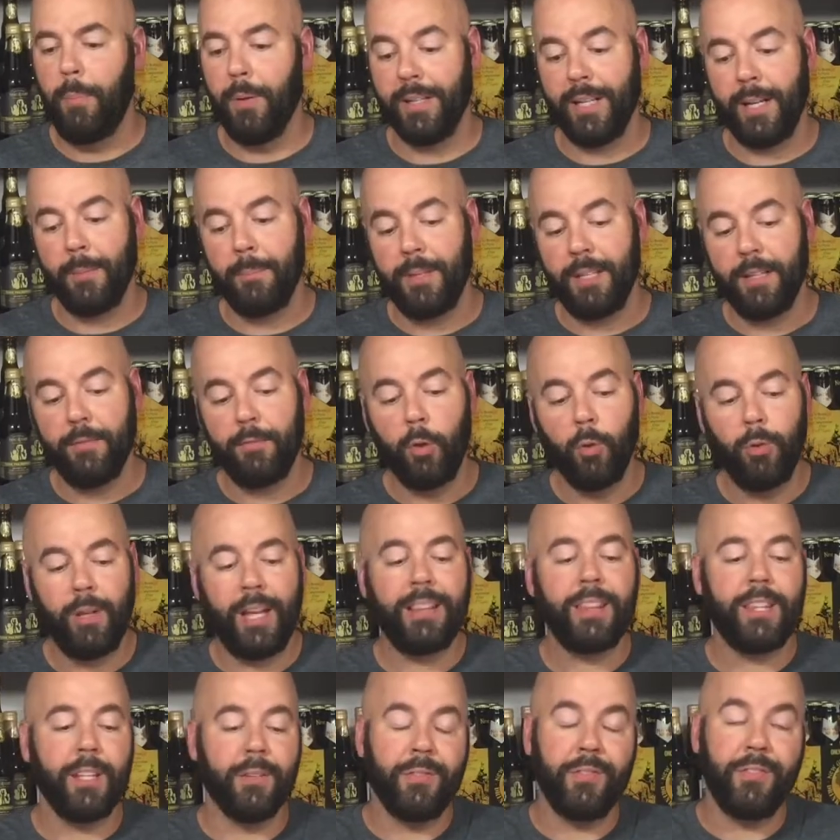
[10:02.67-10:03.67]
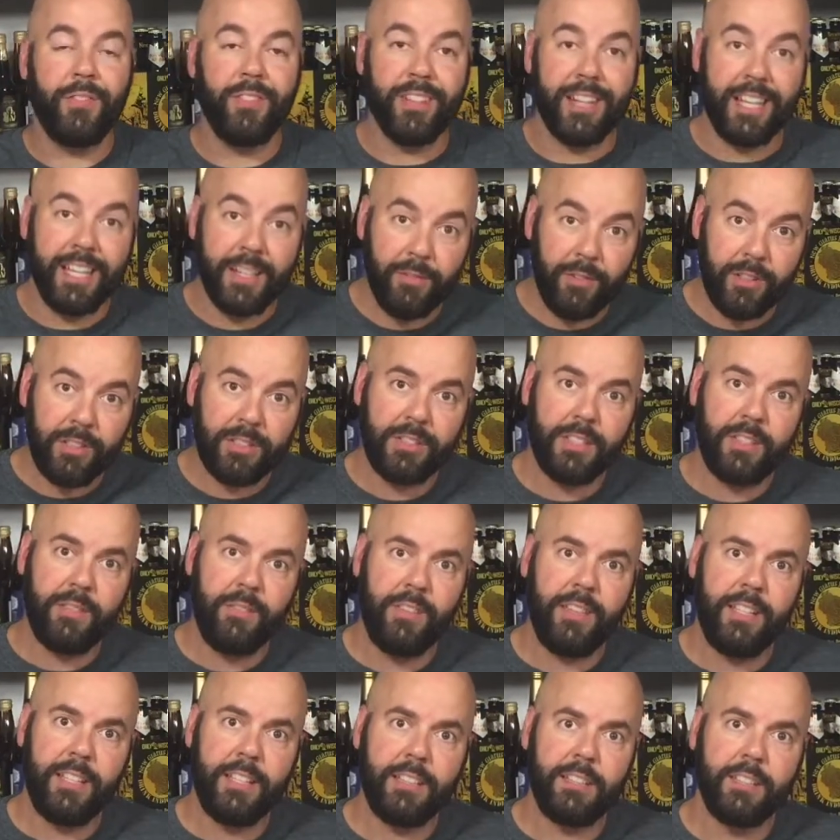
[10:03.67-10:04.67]
But, I mean, if you like the flavors of
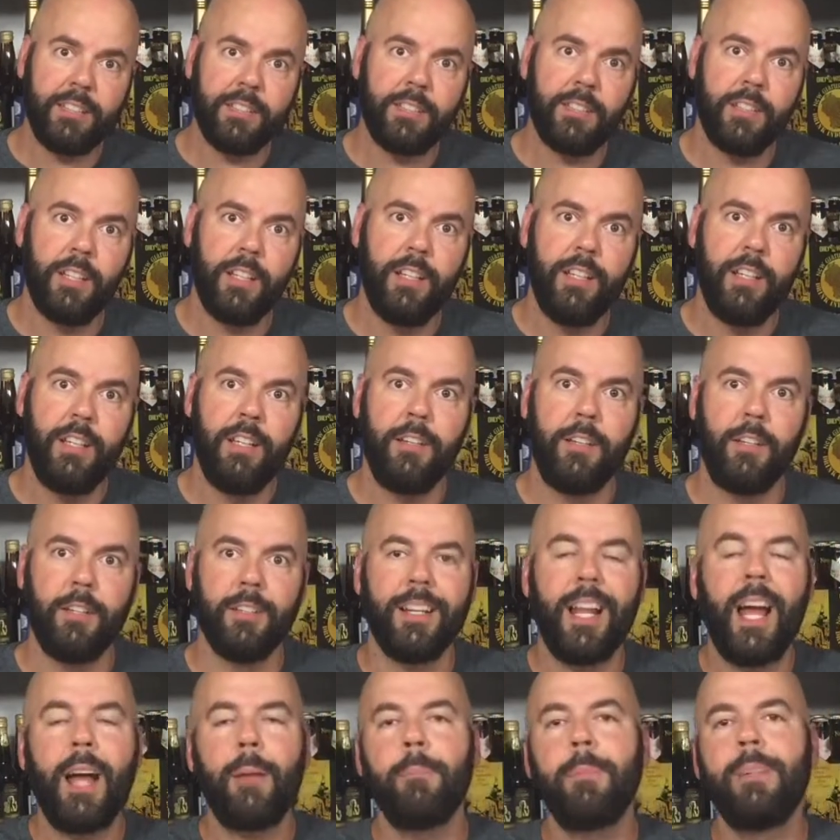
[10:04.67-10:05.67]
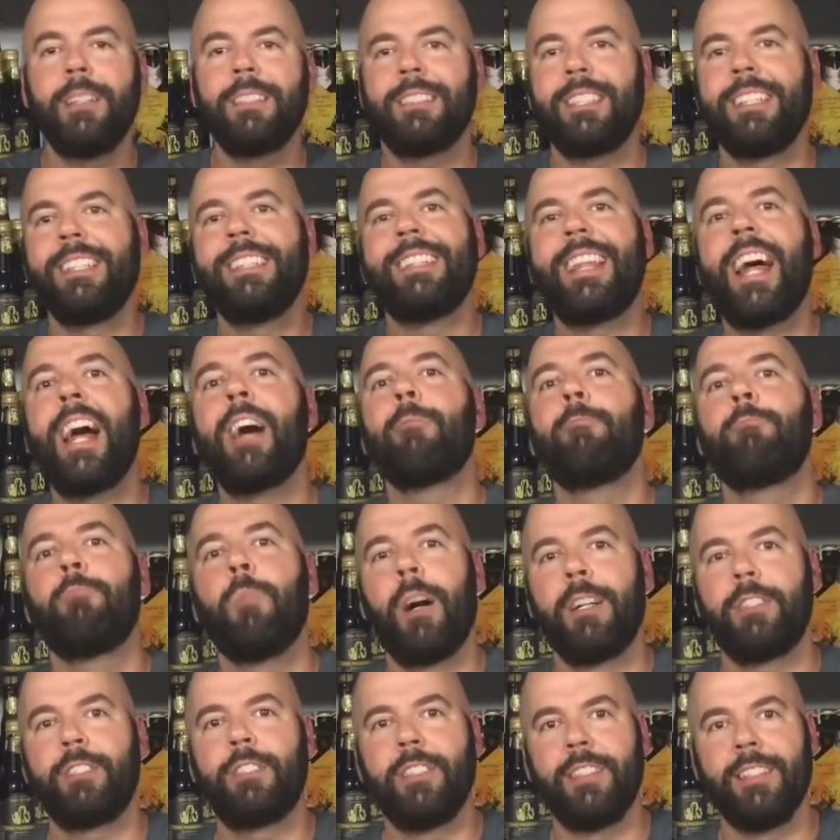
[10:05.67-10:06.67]
this, you're not missing that
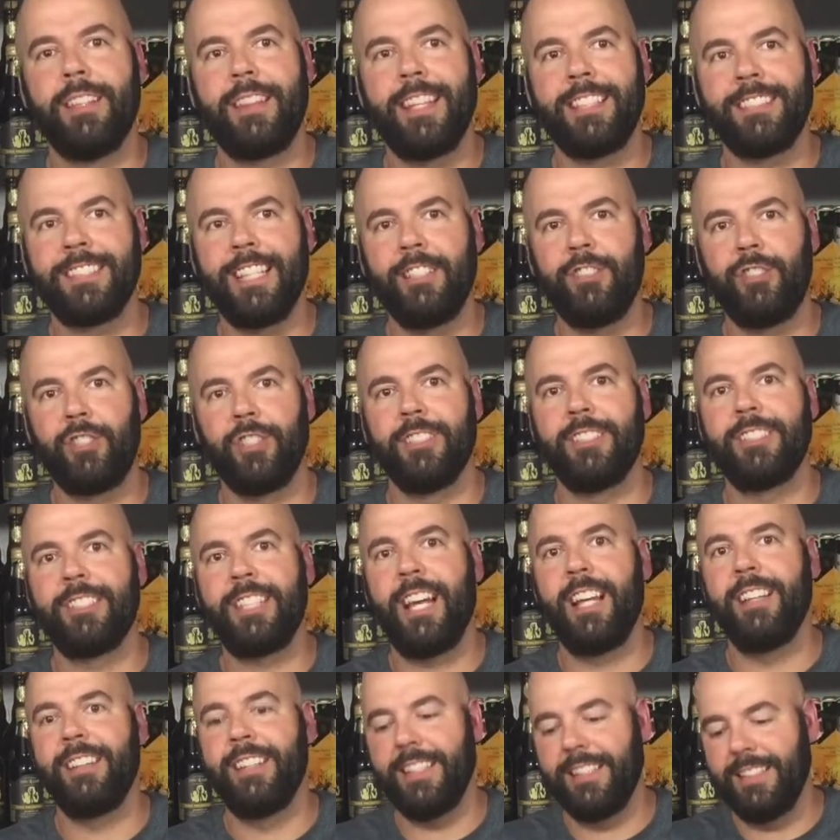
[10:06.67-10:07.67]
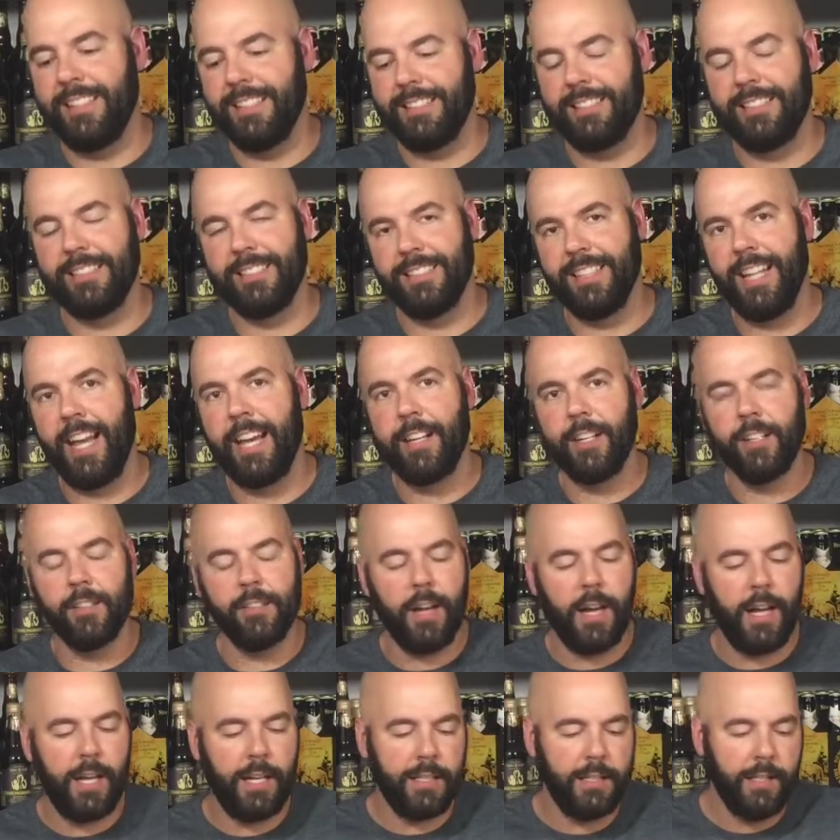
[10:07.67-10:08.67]
much of the things I just said that this is lighter
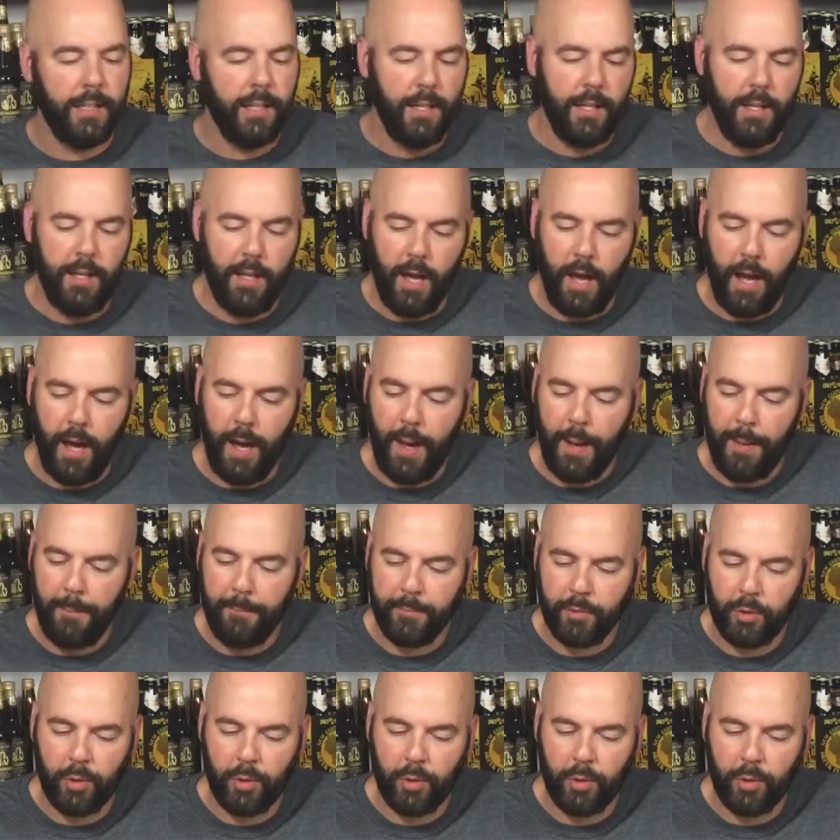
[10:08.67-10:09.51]
on.